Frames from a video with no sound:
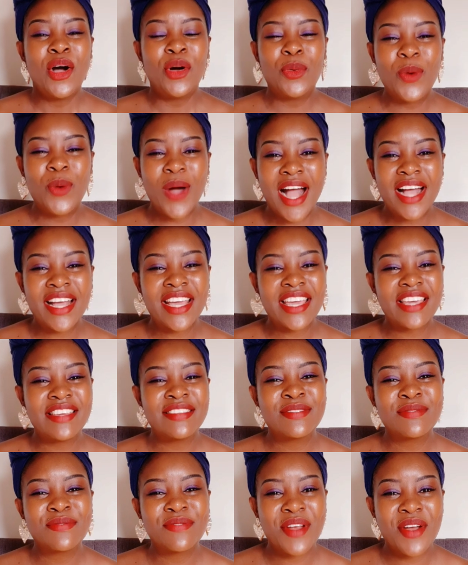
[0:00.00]
work
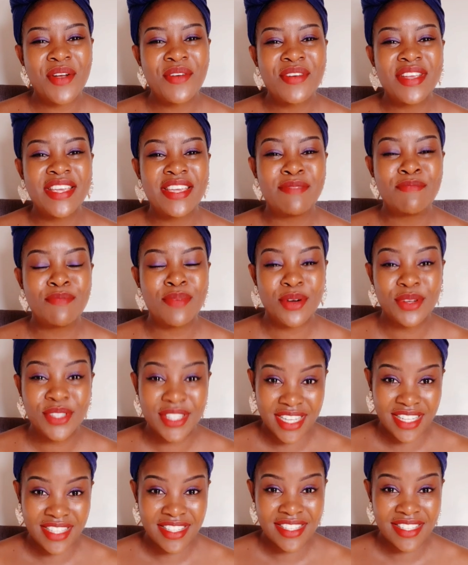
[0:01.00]
is very
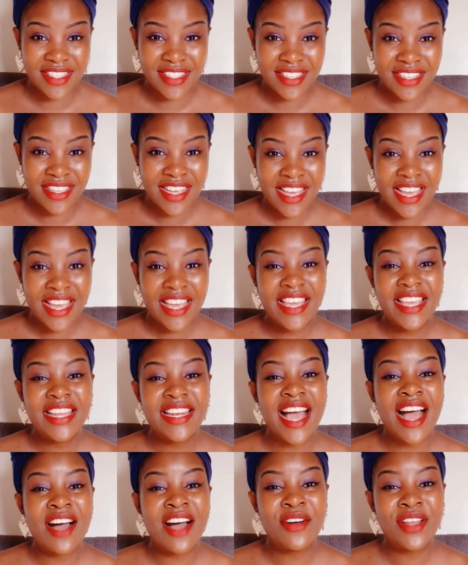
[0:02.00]
important
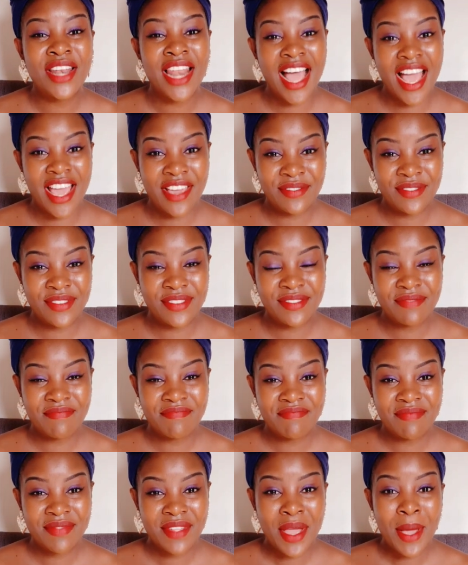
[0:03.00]
in our lives
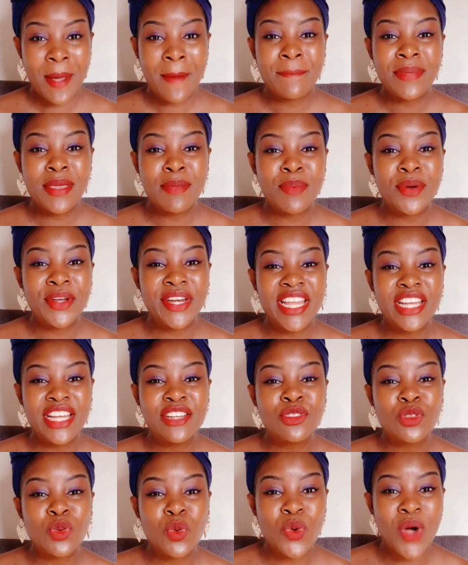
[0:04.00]
People
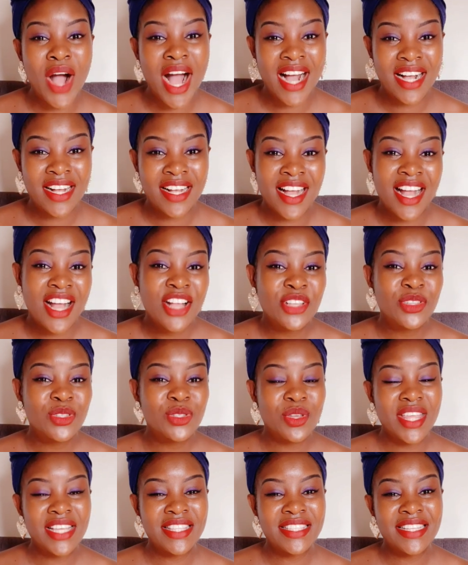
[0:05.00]
need to work
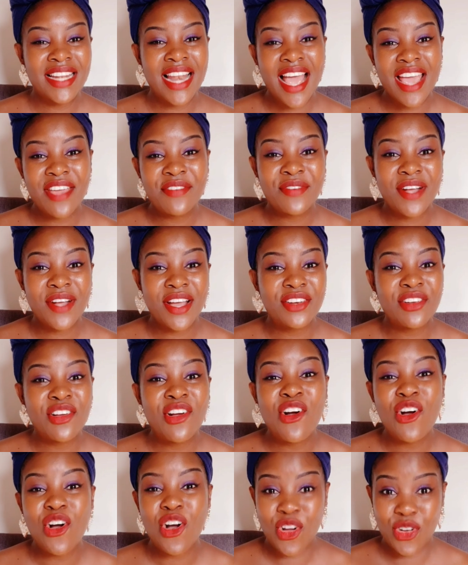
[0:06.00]
so that life can
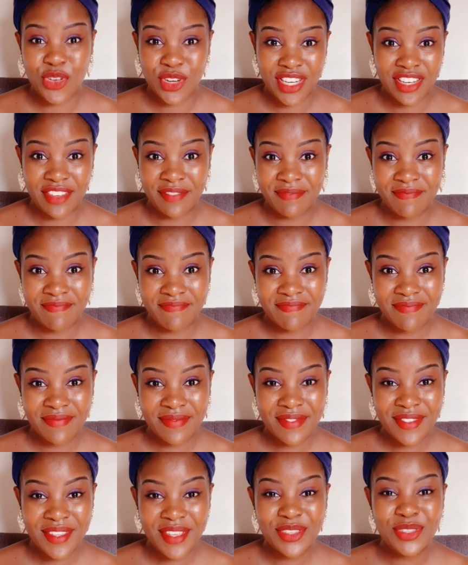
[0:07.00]
go on.
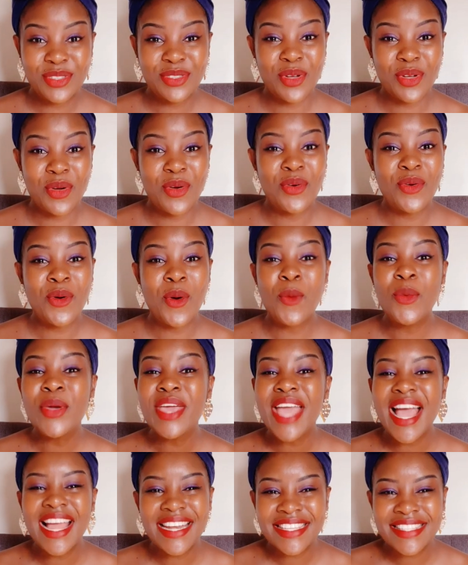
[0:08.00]
So
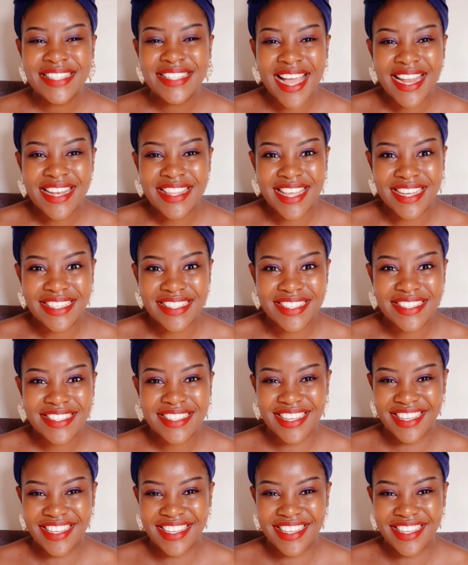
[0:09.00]
we understand that.